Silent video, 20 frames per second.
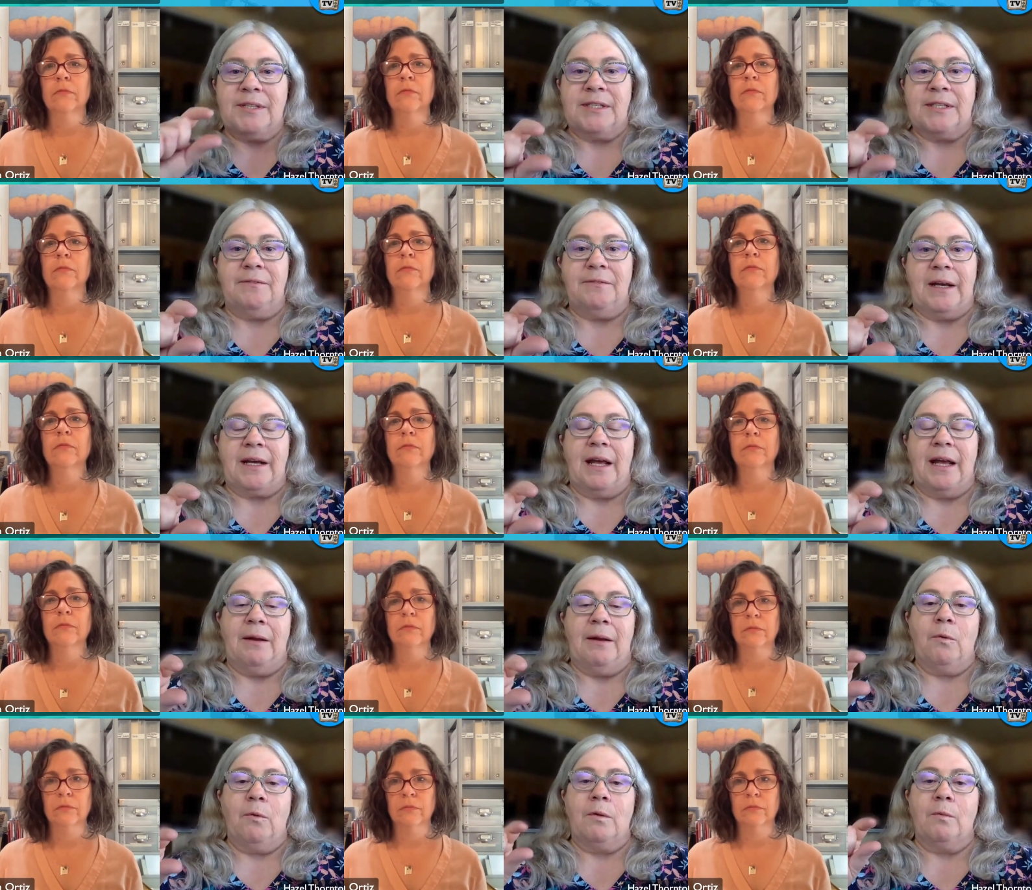
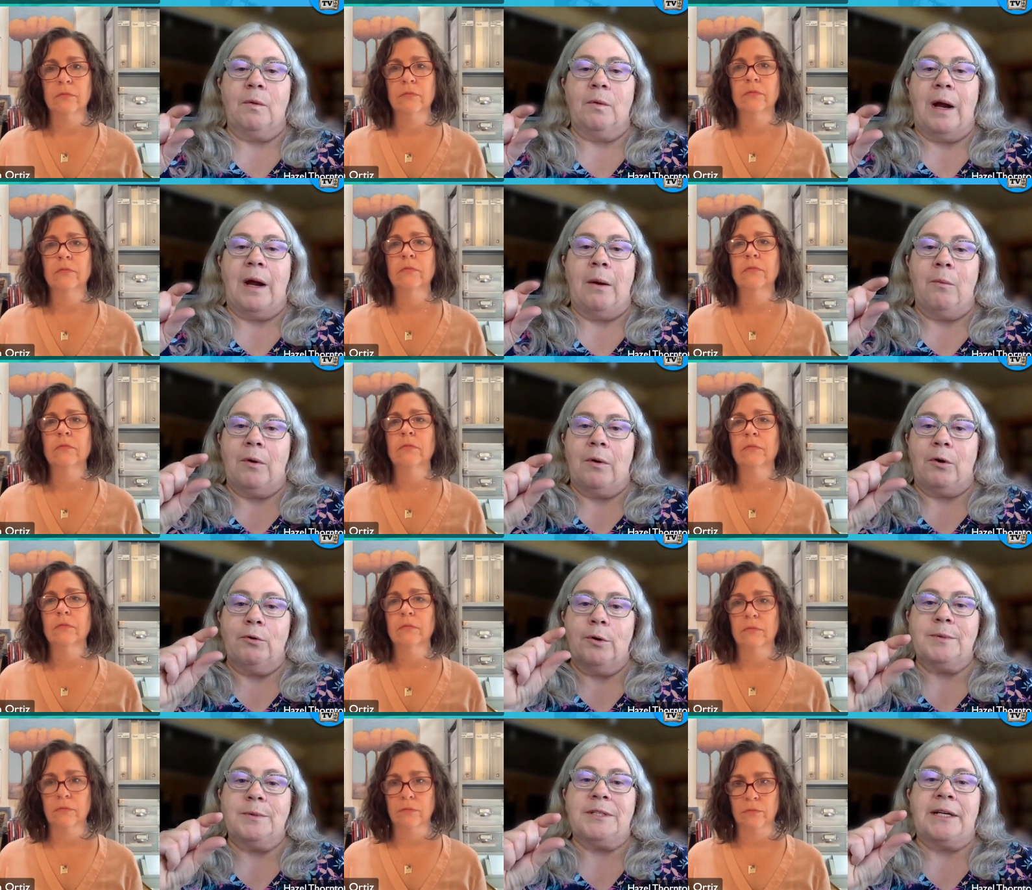Speaker 1: specific, and
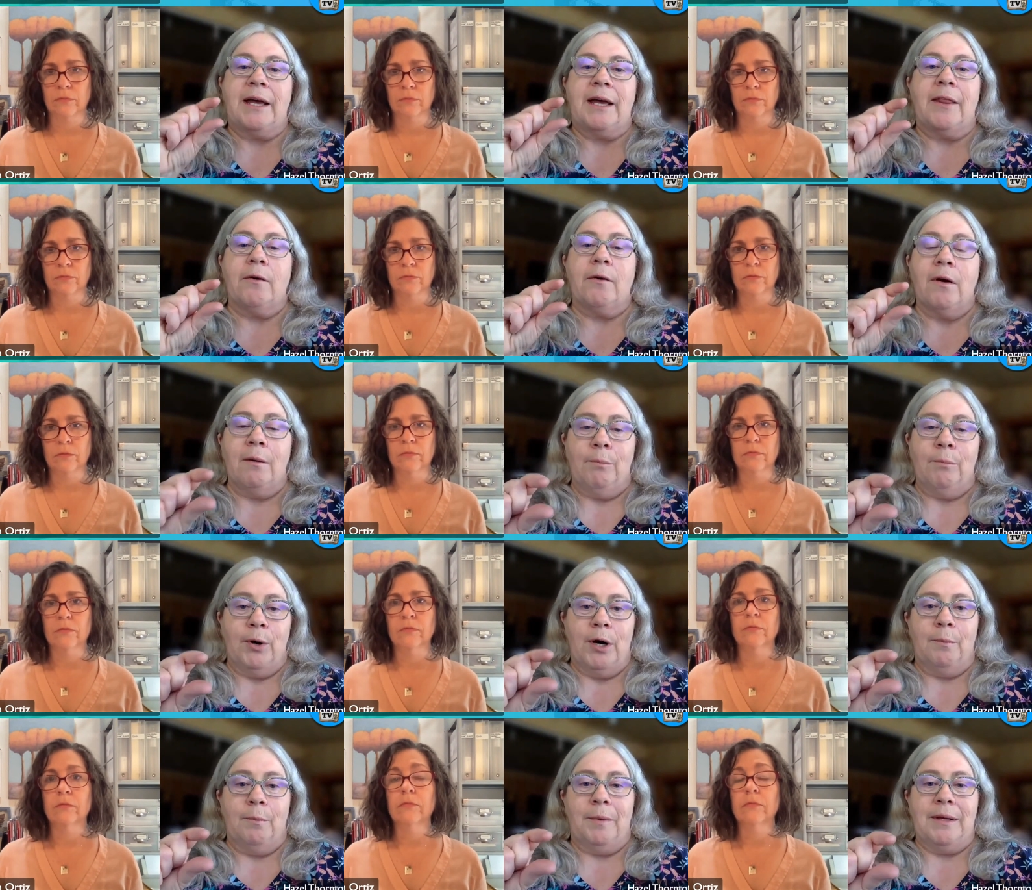were grouped together
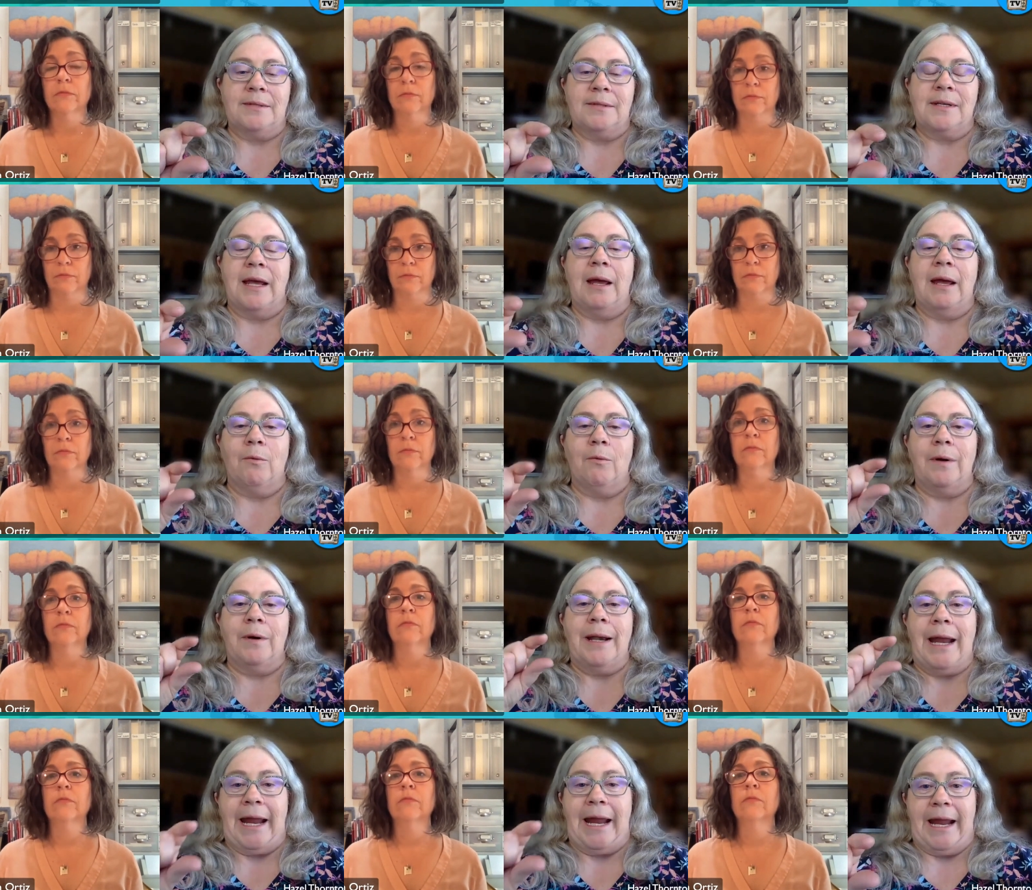on purpose
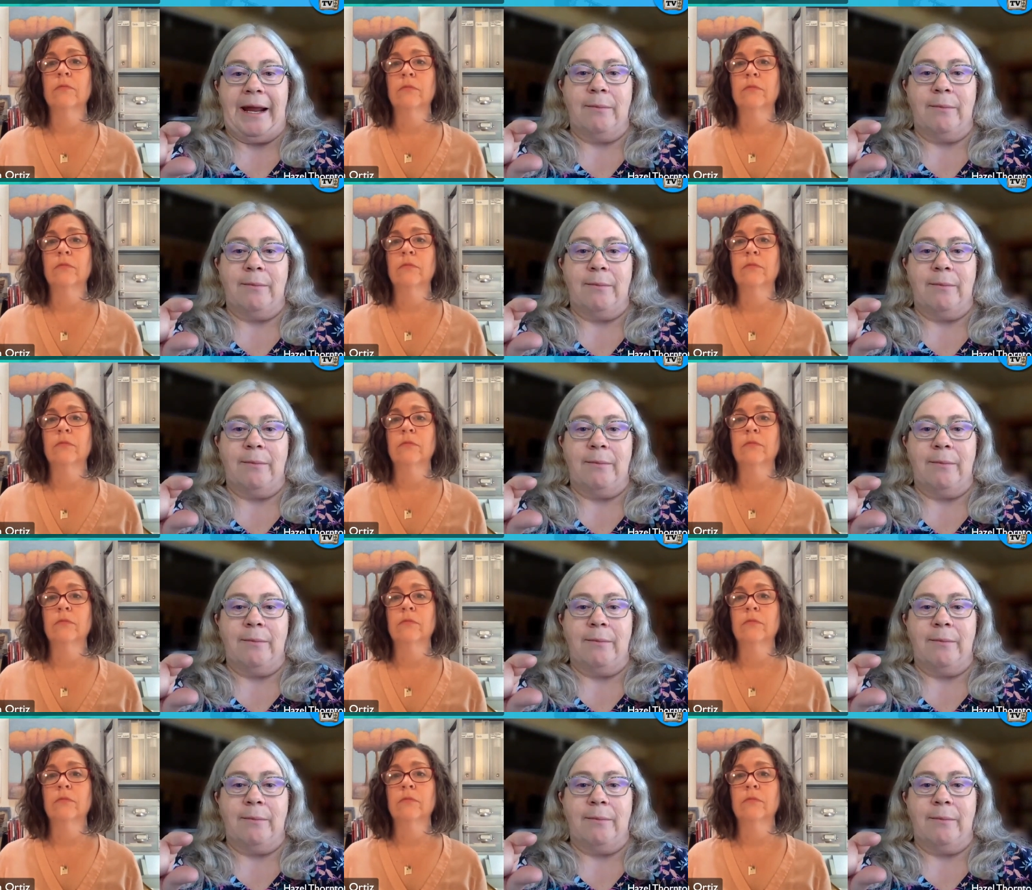and were